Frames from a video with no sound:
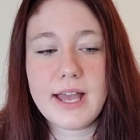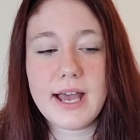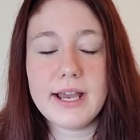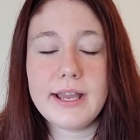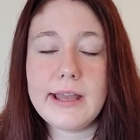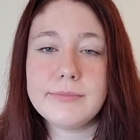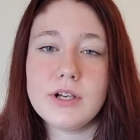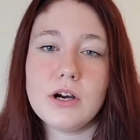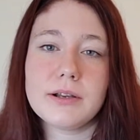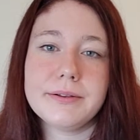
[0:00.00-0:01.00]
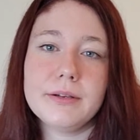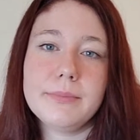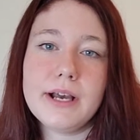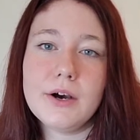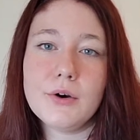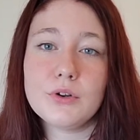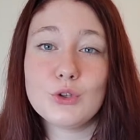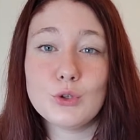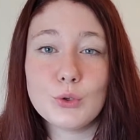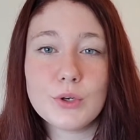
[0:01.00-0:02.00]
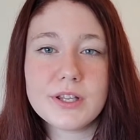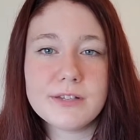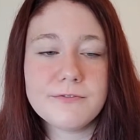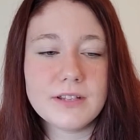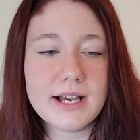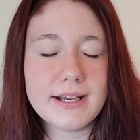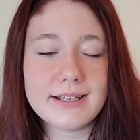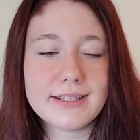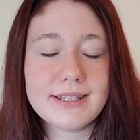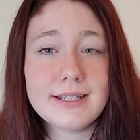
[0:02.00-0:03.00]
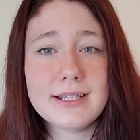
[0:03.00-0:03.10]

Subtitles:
I am talking about Lord of the Flies.